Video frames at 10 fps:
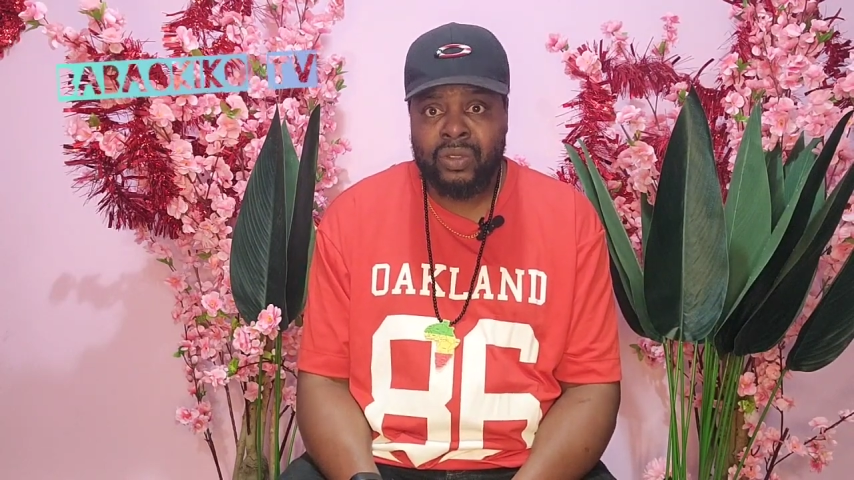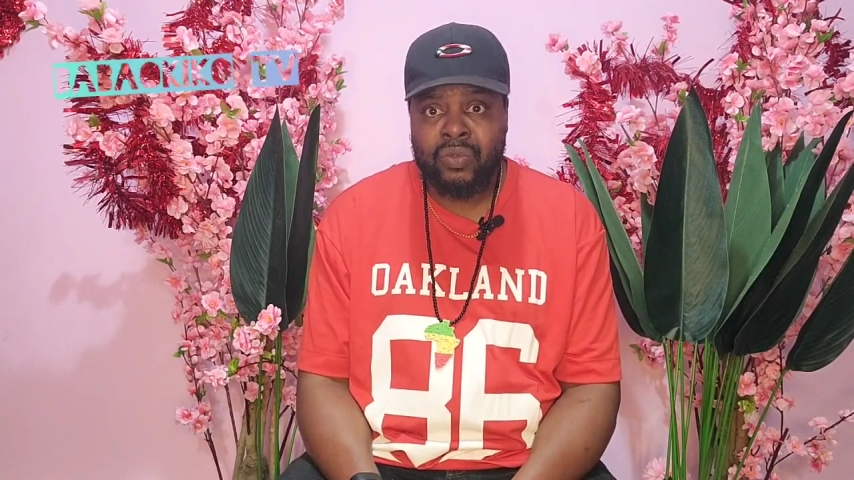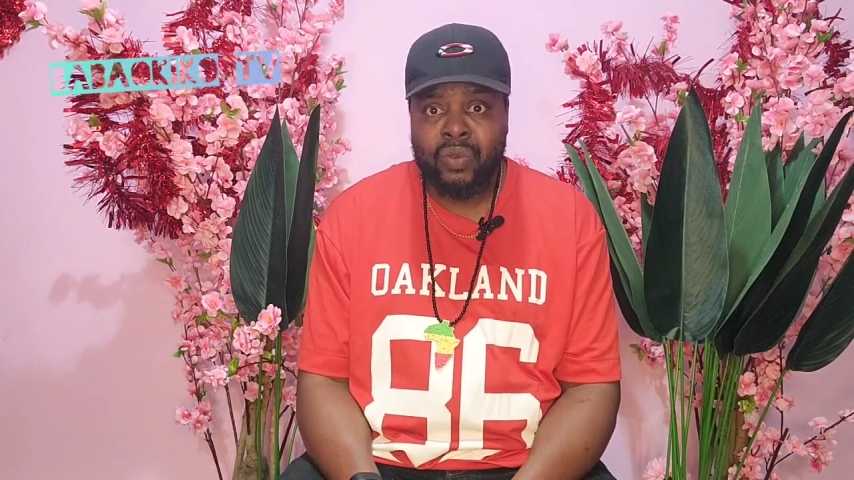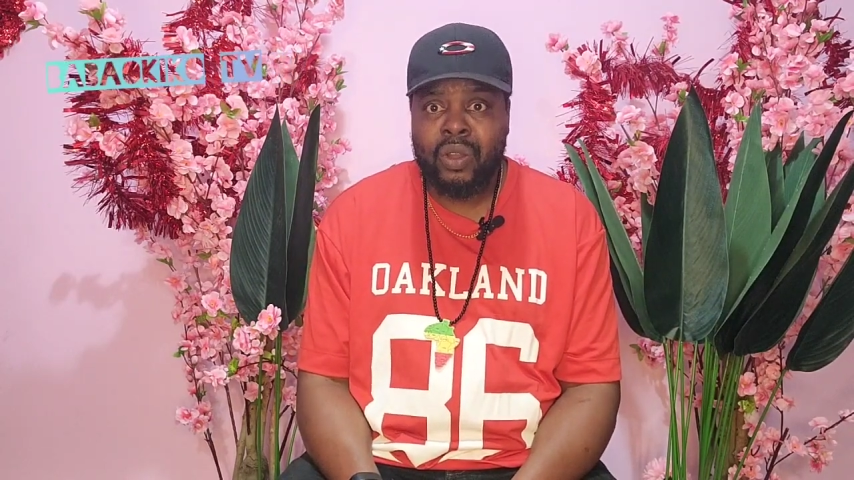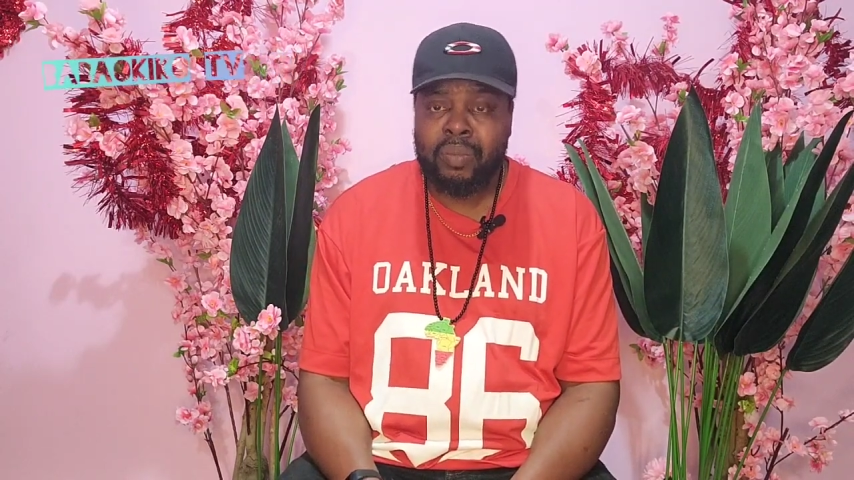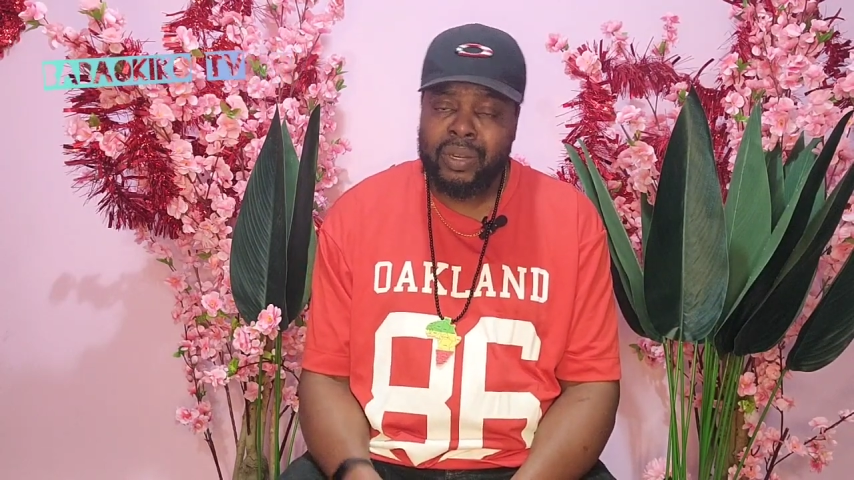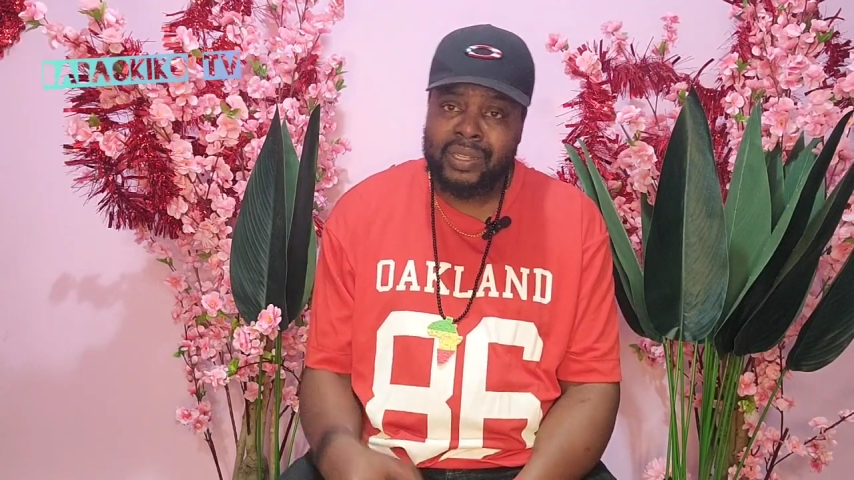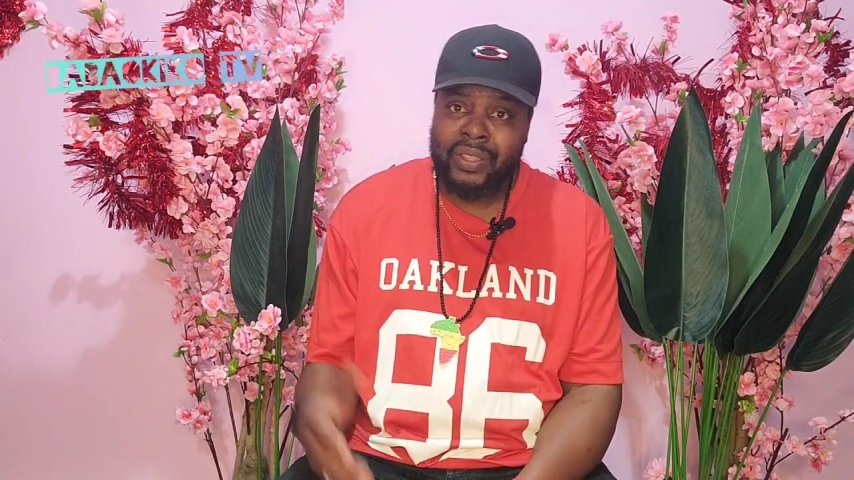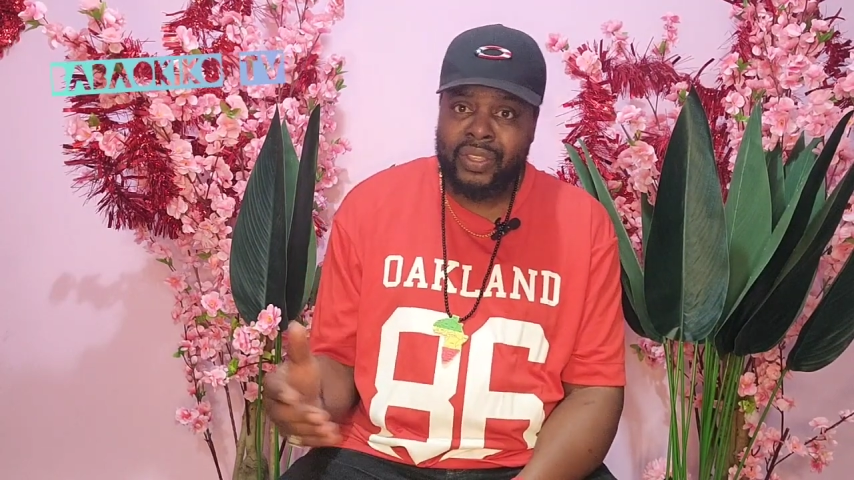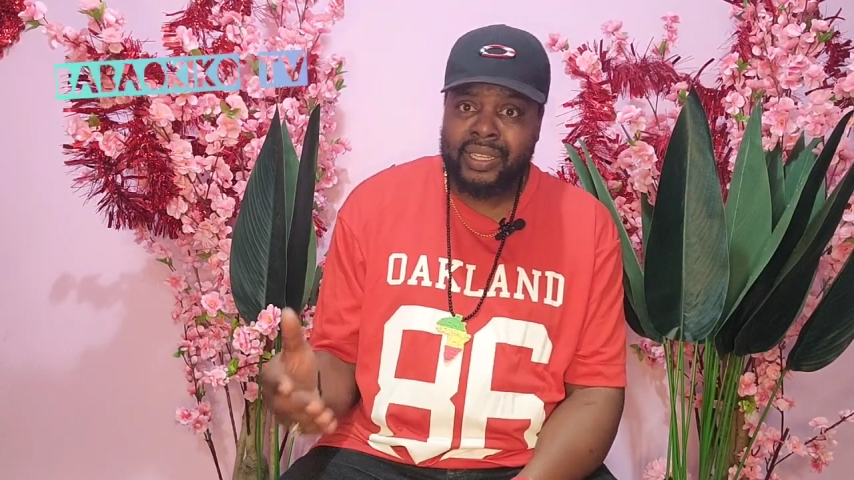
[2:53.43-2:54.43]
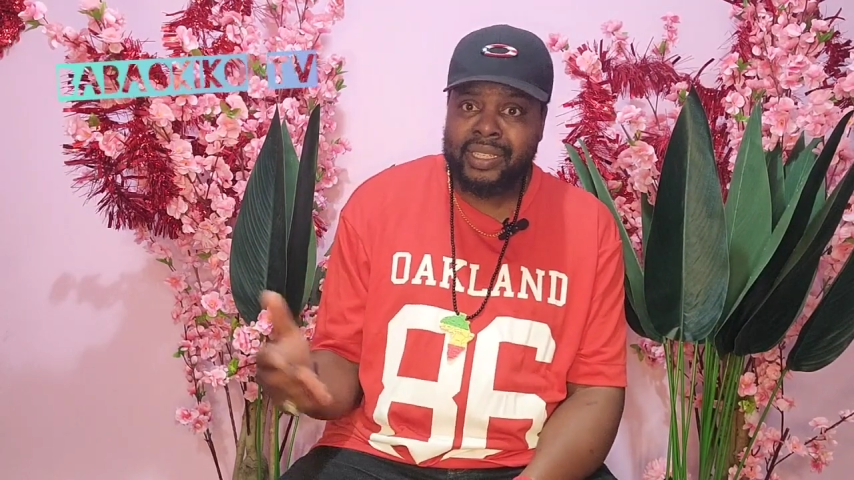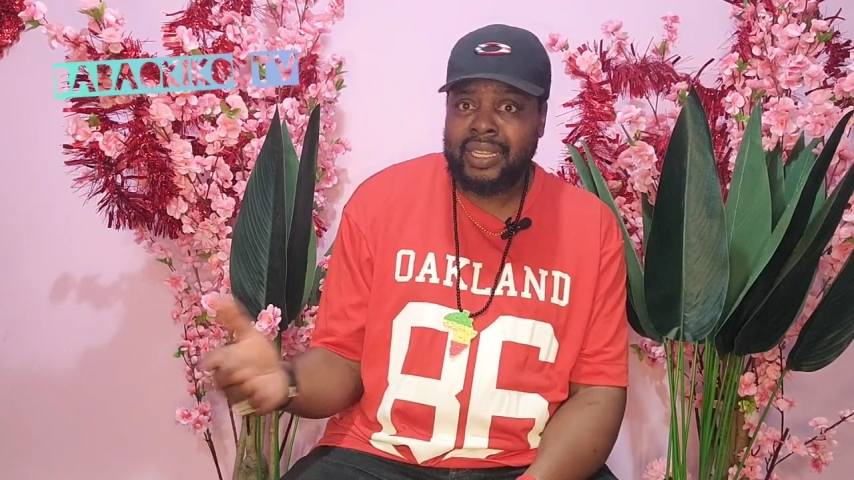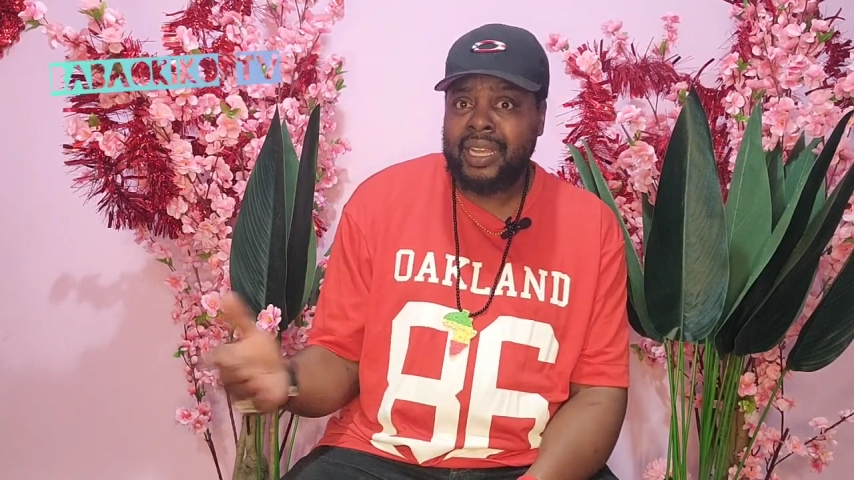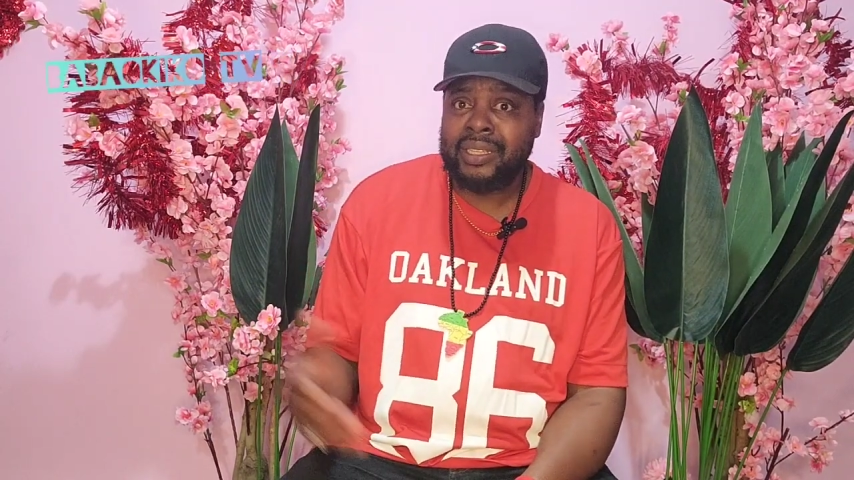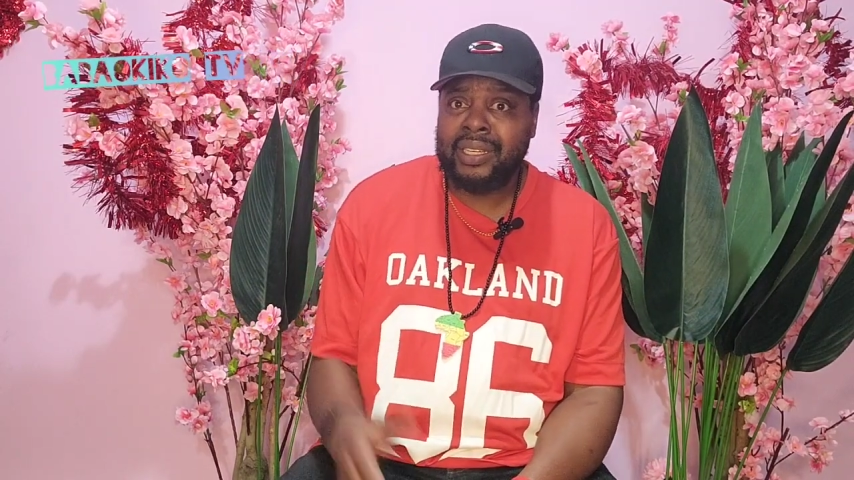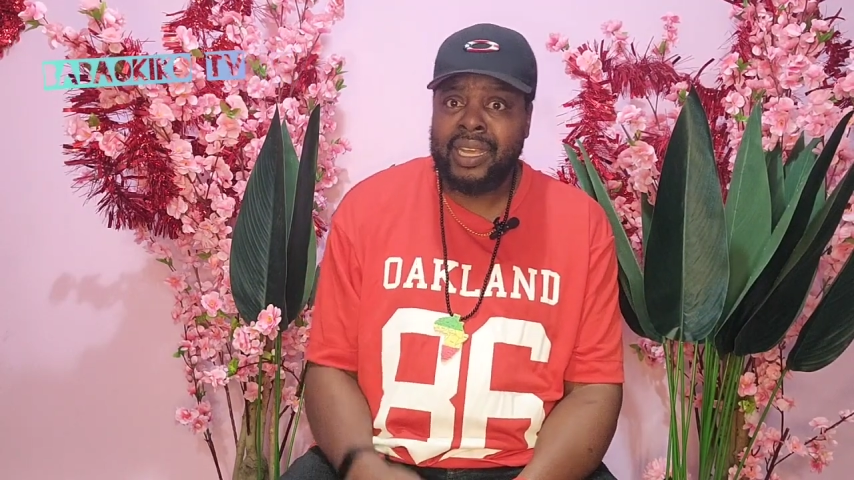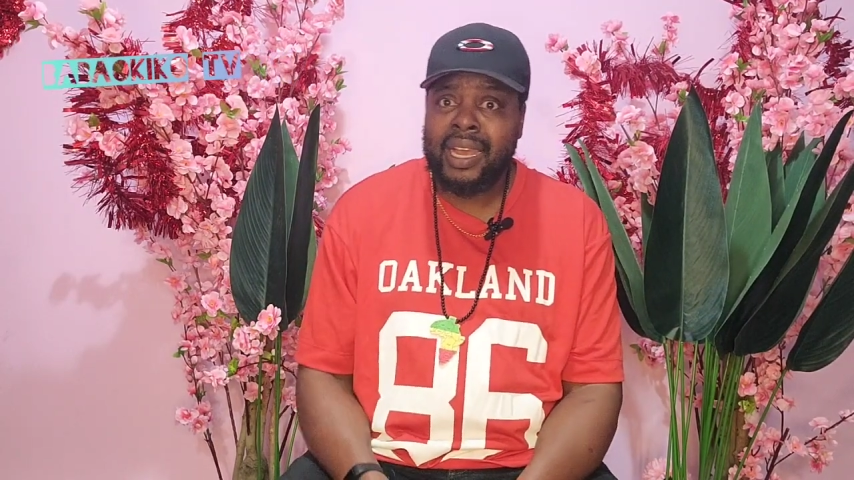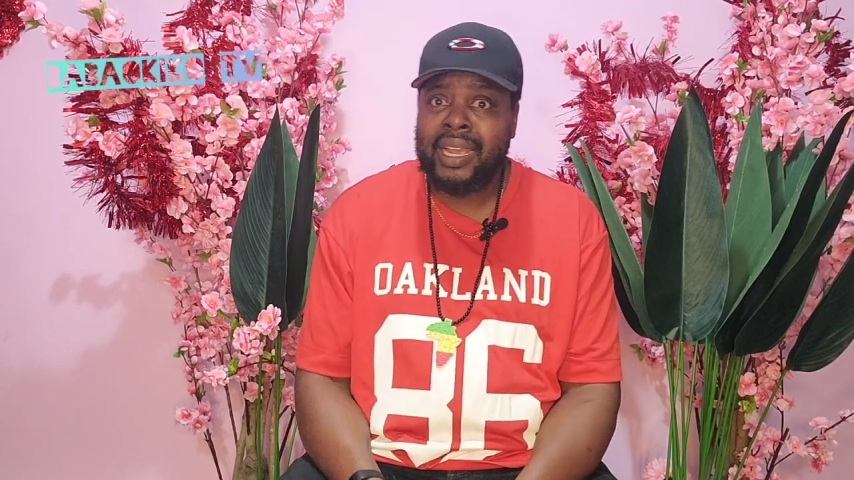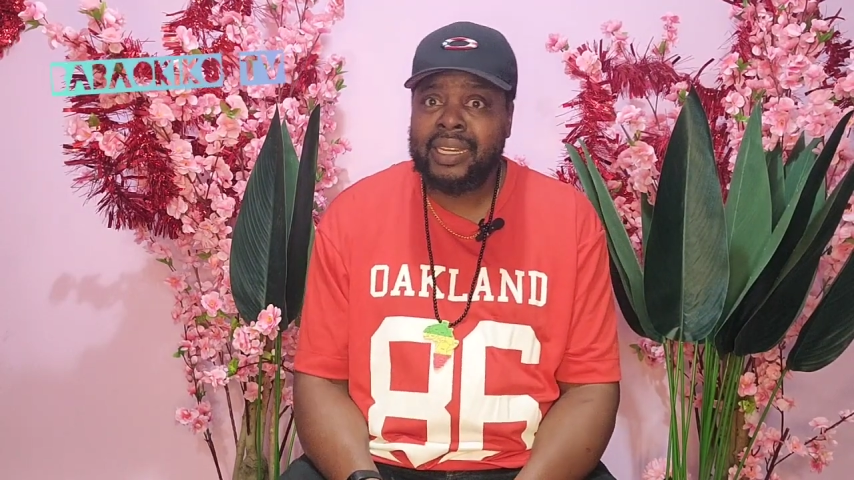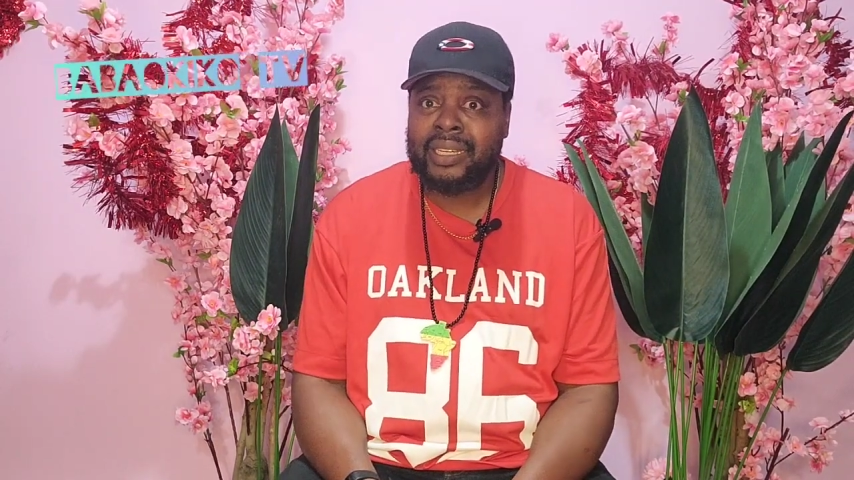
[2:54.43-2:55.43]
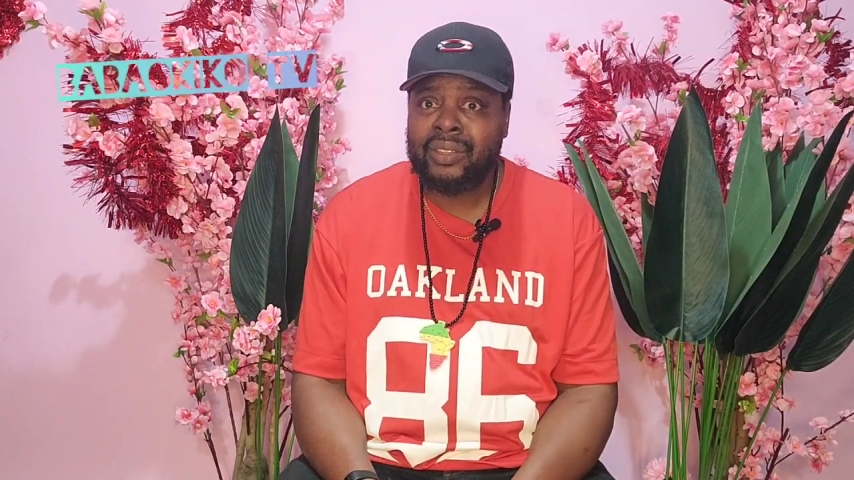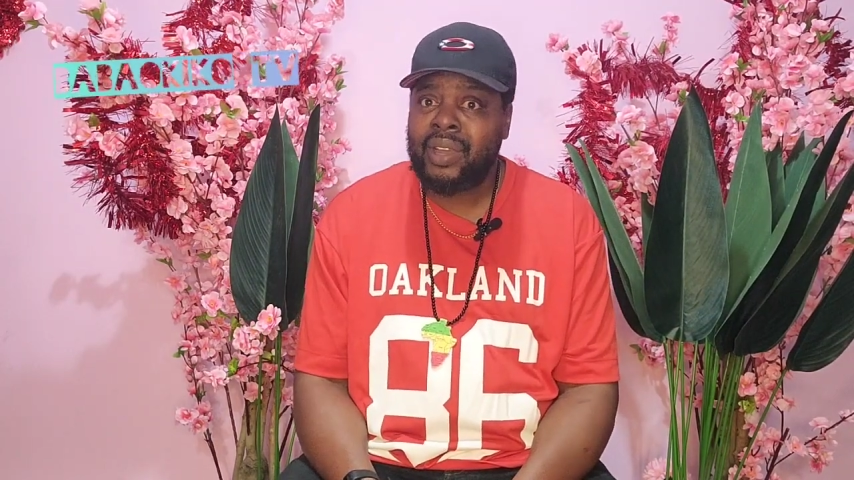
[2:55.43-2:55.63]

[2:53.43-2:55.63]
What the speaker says: what bloody thing they're actually hiding,